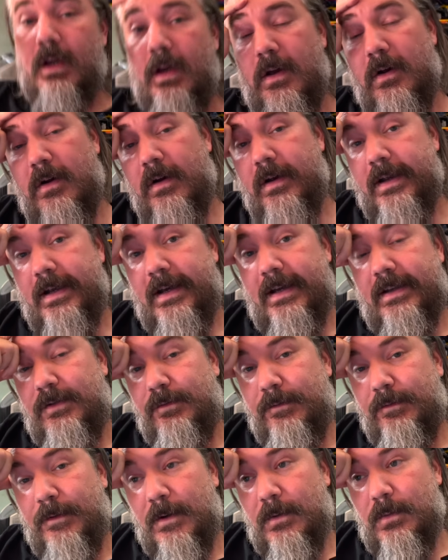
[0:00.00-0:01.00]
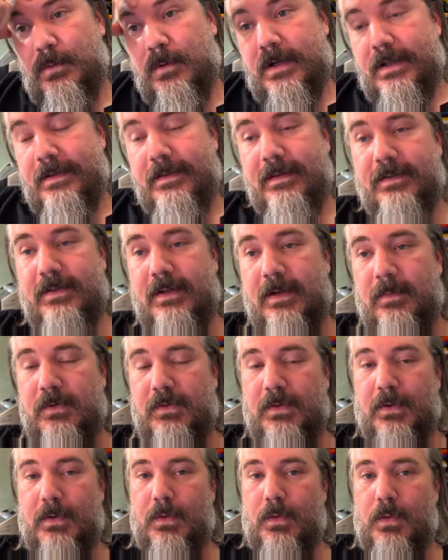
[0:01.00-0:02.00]
All right, guys, fair warning, this
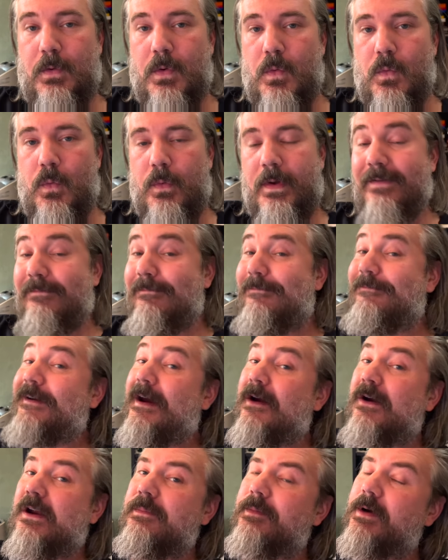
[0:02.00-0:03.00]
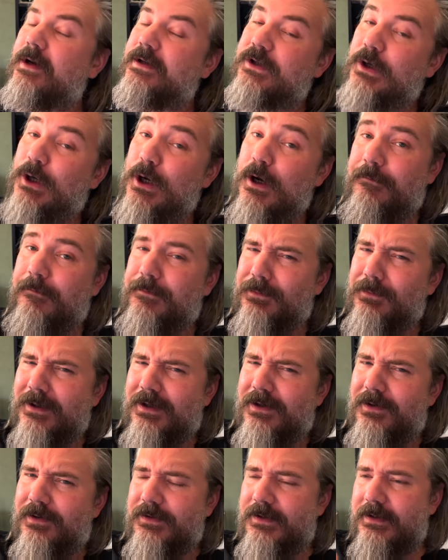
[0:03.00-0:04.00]
episode went very much off the
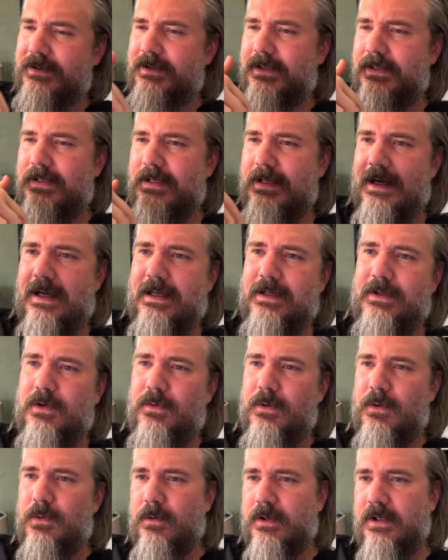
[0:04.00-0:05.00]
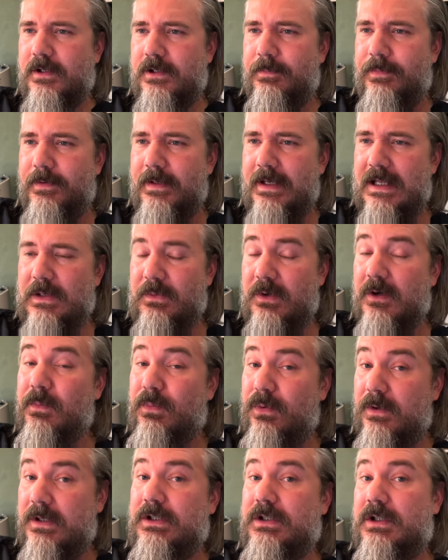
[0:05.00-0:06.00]
rails. It did not go according to plan. We were
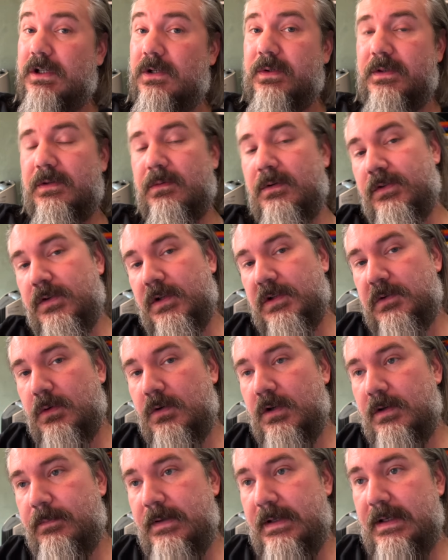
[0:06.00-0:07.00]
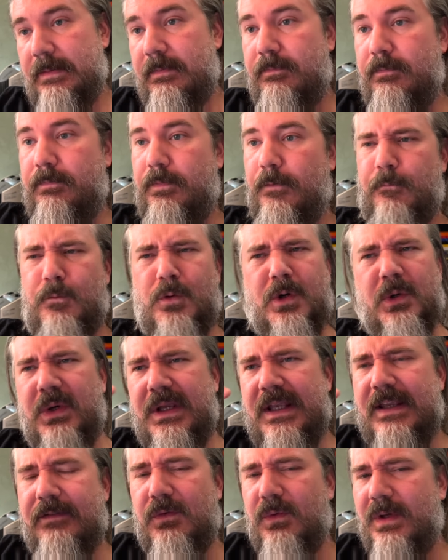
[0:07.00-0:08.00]
pretty sure what the results were going to be before
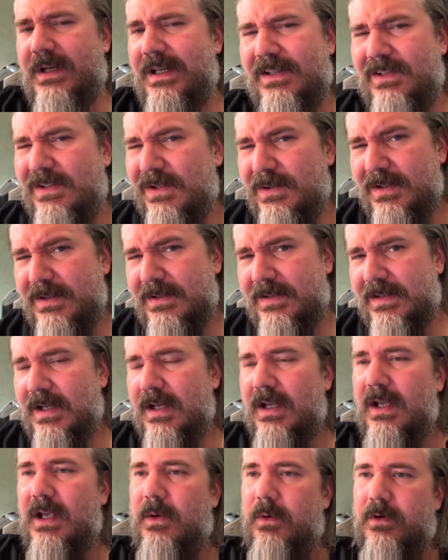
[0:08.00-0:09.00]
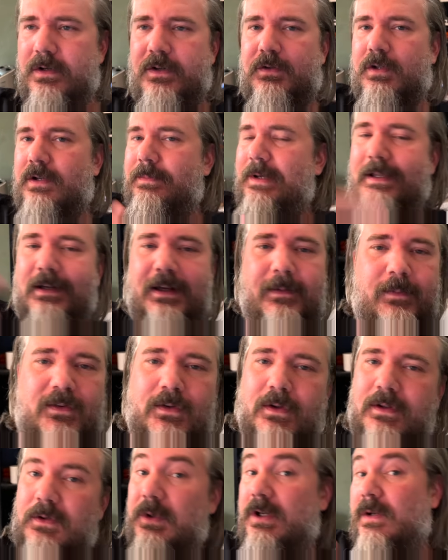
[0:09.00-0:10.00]
we even went into it. We were just going to make an
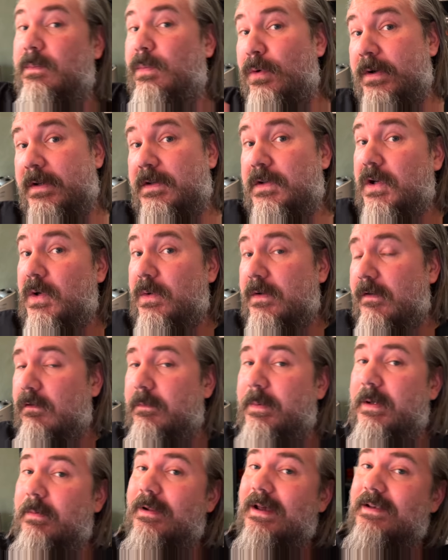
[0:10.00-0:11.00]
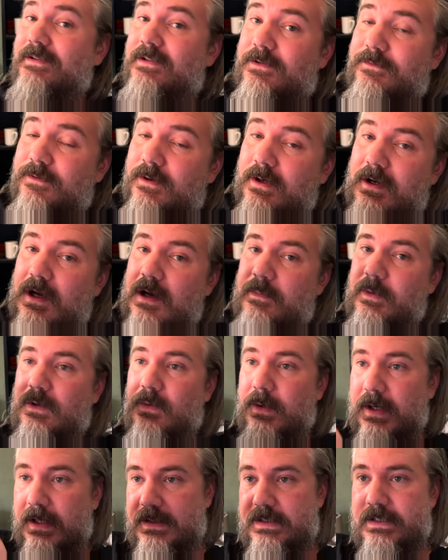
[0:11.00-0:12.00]
episode that we can point to whenever people ask this very common
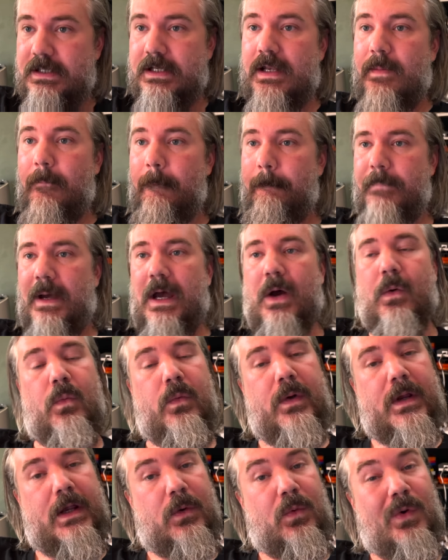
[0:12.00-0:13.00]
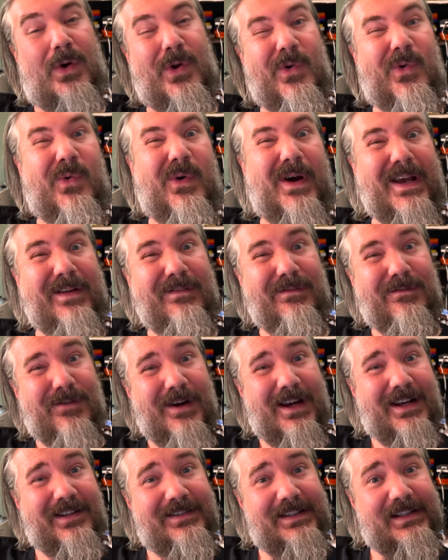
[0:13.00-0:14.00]
question, but we were quite
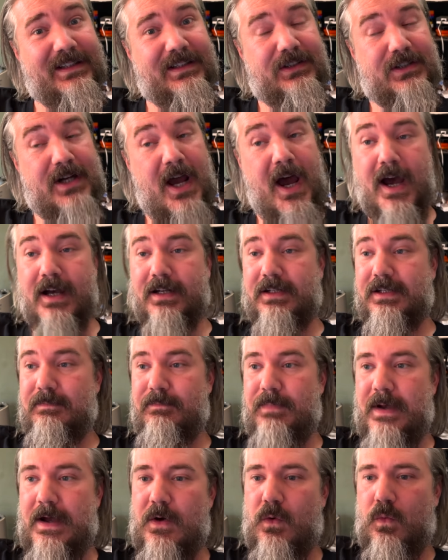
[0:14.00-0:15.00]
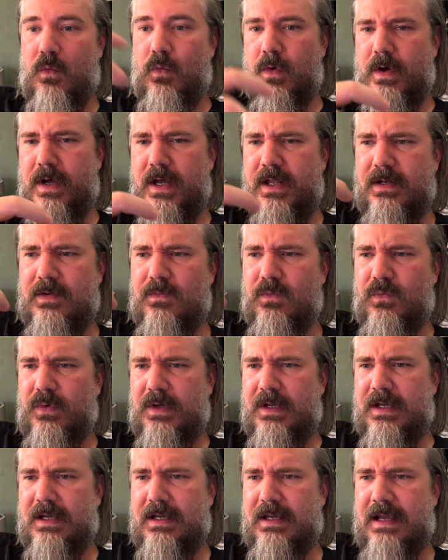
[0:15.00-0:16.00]
frankly shocked about what
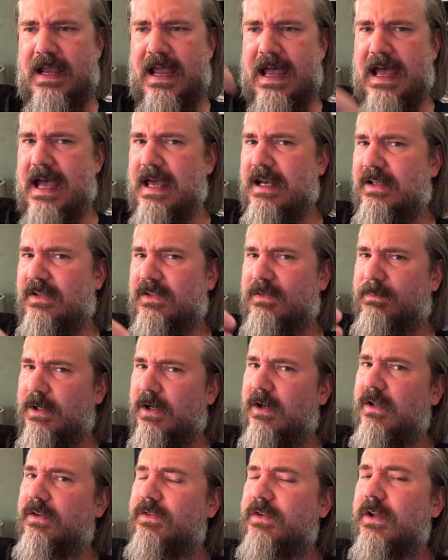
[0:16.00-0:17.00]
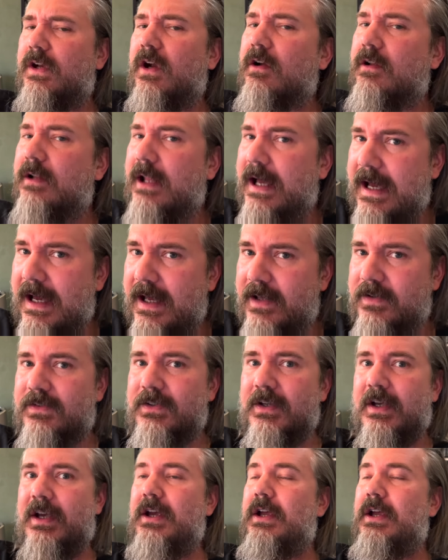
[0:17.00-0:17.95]
we had experienced in our glass.